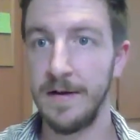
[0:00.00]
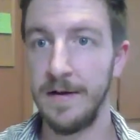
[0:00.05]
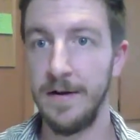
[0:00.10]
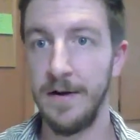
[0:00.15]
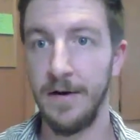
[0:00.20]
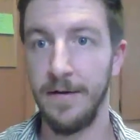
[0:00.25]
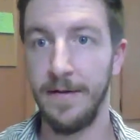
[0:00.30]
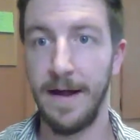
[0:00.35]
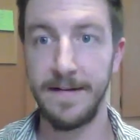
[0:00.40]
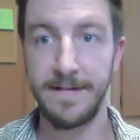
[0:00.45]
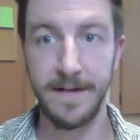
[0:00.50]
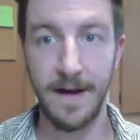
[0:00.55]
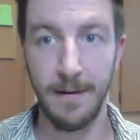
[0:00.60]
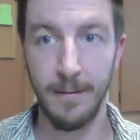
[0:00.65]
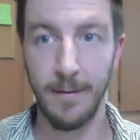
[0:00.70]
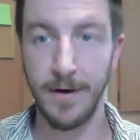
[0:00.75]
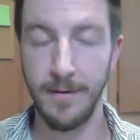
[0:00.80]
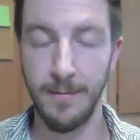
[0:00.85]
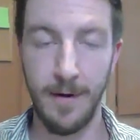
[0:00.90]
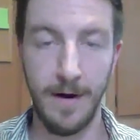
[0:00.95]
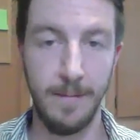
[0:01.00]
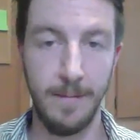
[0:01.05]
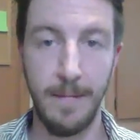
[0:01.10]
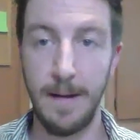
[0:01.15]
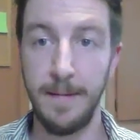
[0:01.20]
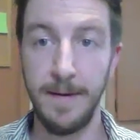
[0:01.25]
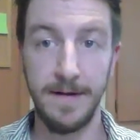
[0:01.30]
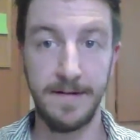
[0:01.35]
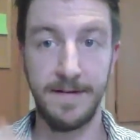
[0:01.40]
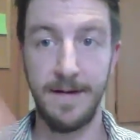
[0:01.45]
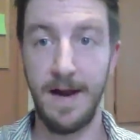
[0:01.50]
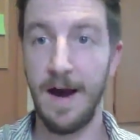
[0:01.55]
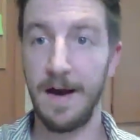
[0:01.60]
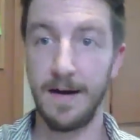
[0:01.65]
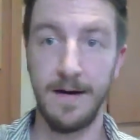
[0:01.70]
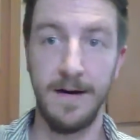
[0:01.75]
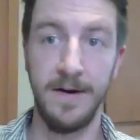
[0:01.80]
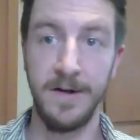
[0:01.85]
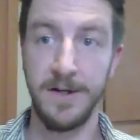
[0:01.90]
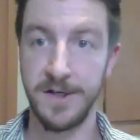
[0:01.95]
You know, that's not what you want. Maybe it's
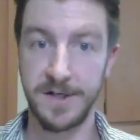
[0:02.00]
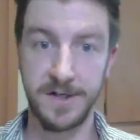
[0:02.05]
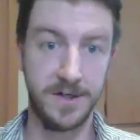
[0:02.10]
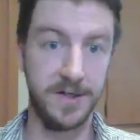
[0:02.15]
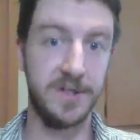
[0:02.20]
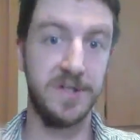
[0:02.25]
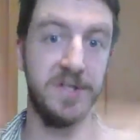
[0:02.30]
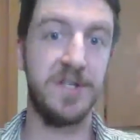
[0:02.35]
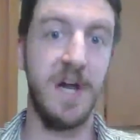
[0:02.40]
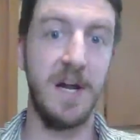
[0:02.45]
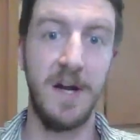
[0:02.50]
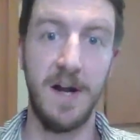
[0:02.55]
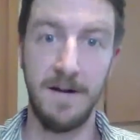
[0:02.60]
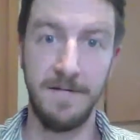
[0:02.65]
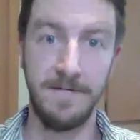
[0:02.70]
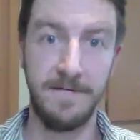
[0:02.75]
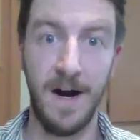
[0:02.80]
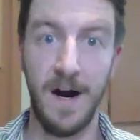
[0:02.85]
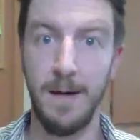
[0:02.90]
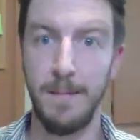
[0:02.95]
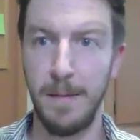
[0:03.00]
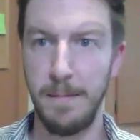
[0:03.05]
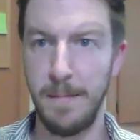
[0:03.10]
not going to just send on fire,